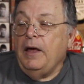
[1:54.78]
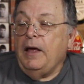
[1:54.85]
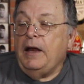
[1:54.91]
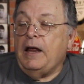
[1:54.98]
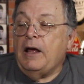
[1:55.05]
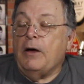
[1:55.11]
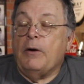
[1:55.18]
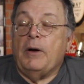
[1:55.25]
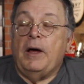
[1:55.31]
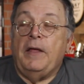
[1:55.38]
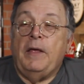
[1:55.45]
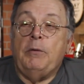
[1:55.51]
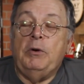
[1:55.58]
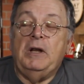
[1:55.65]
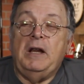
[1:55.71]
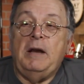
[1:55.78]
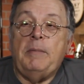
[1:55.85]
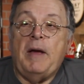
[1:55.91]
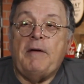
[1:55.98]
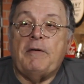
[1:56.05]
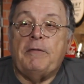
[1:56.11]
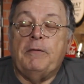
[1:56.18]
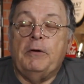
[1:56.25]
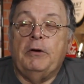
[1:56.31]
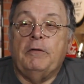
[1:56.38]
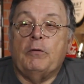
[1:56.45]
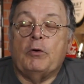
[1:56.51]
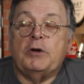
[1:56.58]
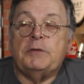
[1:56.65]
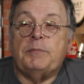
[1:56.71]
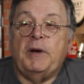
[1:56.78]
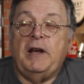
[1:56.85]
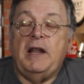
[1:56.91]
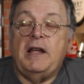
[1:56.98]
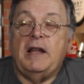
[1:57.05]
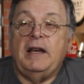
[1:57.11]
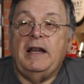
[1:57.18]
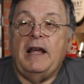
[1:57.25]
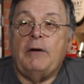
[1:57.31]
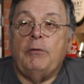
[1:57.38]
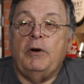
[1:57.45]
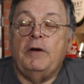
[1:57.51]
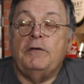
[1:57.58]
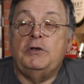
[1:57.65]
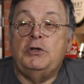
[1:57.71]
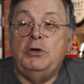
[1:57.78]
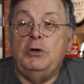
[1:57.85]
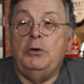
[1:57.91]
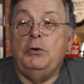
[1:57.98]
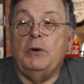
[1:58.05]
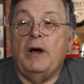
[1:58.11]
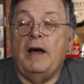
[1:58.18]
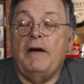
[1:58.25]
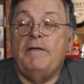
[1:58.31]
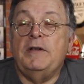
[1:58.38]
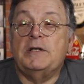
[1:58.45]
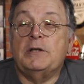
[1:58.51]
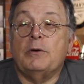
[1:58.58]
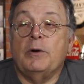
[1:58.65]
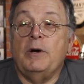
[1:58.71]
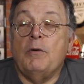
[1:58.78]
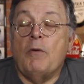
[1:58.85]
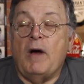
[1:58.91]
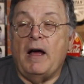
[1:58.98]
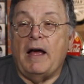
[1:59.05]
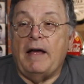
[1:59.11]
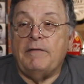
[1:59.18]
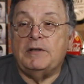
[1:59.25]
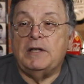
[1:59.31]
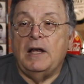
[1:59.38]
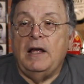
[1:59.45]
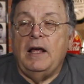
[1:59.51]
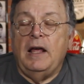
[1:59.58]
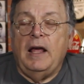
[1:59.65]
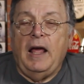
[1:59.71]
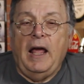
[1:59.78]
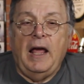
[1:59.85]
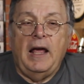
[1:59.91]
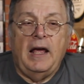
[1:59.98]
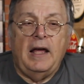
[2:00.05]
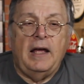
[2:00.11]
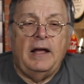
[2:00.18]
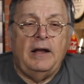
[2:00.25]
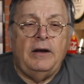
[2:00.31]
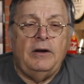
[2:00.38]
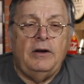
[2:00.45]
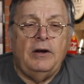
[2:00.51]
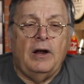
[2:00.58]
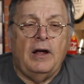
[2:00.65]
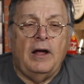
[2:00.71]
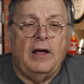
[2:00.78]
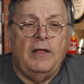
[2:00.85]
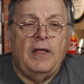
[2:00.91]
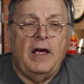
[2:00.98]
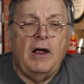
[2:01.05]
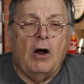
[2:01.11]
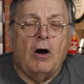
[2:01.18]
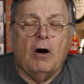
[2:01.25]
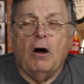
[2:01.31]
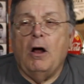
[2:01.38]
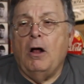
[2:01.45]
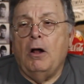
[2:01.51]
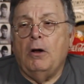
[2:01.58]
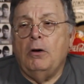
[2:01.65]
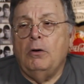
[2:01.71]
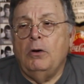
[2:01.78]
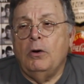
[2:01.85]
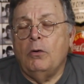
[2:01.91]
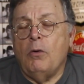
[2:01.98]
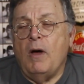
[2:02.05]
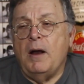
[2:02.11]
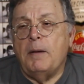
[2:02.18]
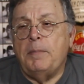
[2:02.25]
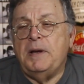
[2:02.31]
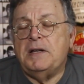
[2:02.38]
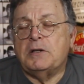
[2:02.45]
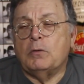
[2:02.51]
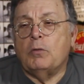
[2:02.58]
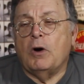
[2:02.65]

Now, they wouldn't let him have a full divorce, but he could get rid of two of his three wives. And they are all quite a piece of